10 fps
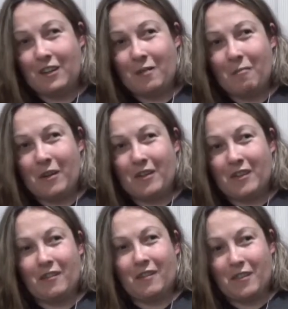buys
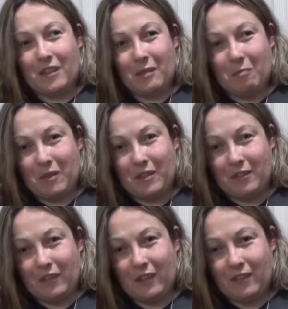them very
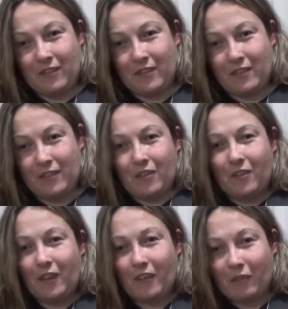expensive gifts. You
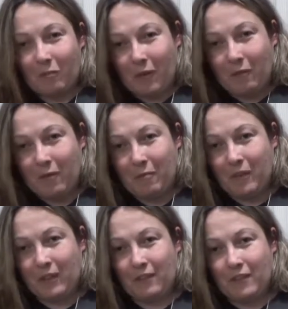don't have to buy people
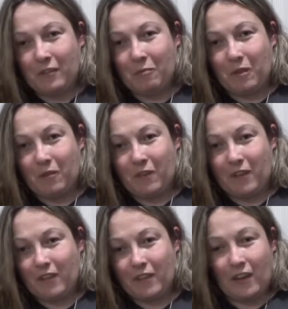gifts to be your
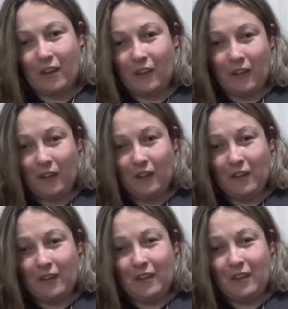friends, Kylie.
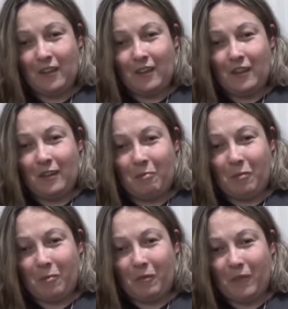If
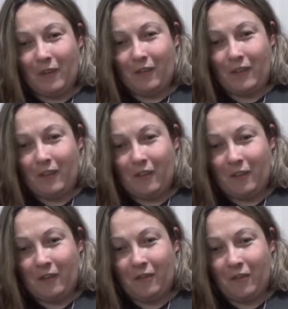people want to be in your
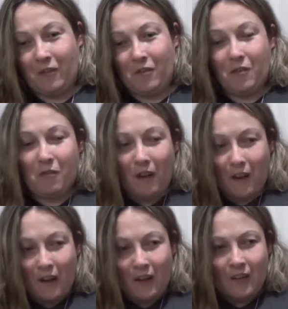life for who you
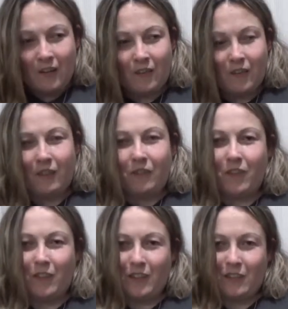are, they
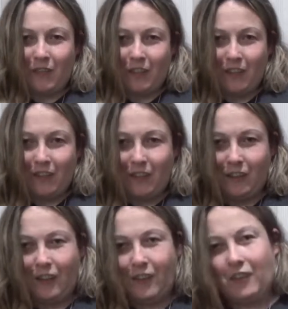wouldn't expect
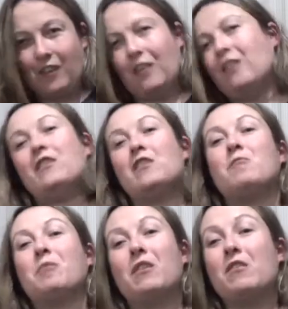anything other than that.
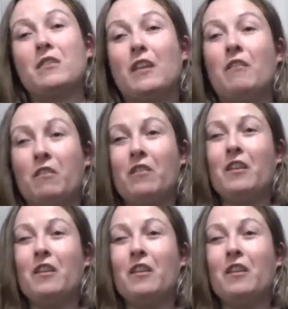Just be yourself.